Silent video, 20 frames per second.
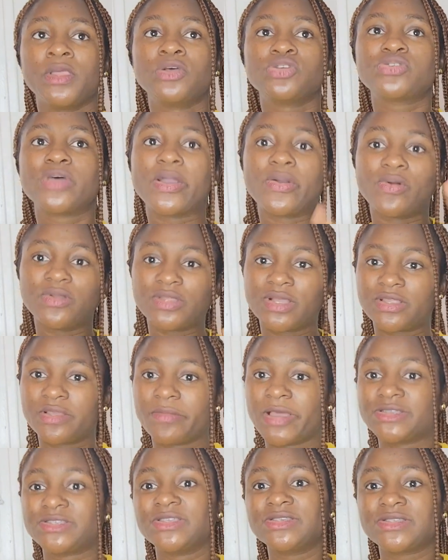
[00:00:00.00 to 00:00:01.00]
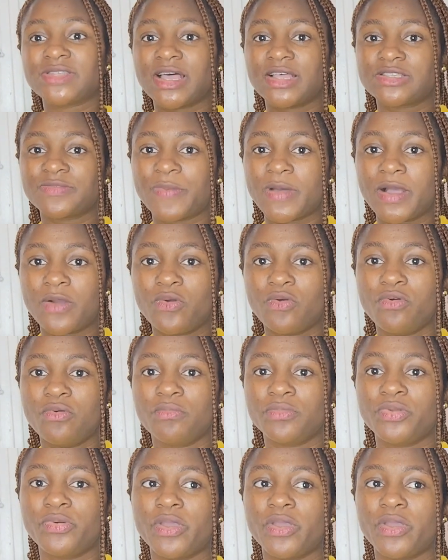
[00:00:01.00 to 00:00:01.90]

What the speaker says: So I contacted my sisters back home.